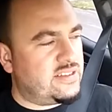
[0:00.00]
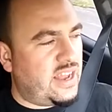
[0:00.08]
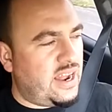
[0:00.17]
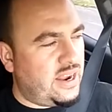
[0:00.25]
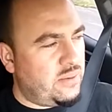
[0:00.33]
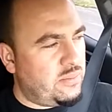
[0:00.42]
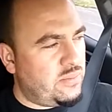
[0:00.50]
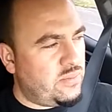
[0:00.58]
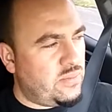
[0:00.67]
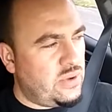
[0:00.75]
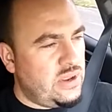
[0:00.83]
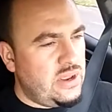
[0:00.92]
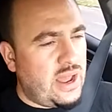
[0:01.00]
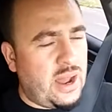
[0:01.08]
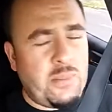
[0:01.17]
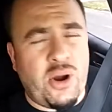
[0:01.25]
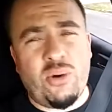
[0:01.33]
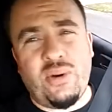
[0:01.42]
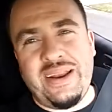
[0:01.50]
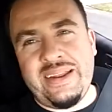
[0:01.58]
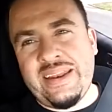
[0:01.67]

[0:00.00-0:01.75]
time. I'm already